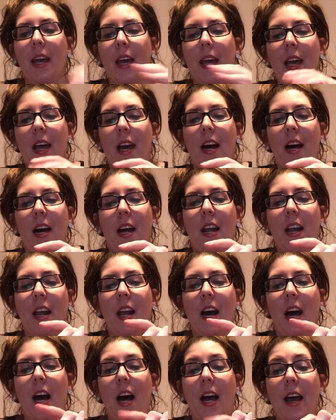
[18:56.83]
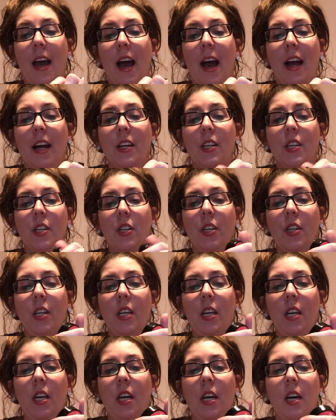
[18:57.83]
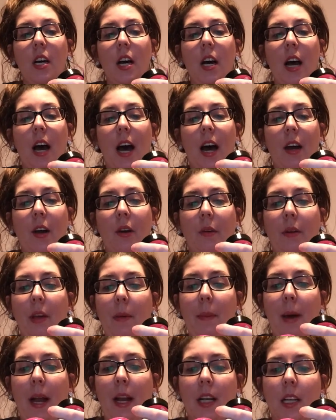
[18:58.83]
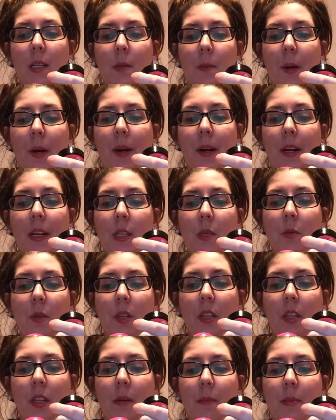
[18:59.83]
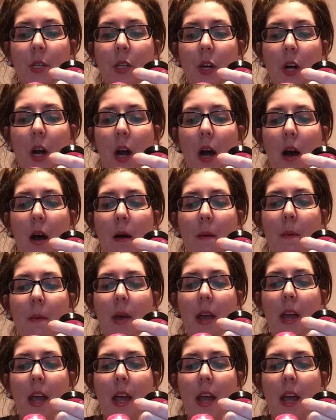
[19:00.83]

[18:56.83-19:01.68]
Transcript: And I actually had a really bad experience with a lip scrub,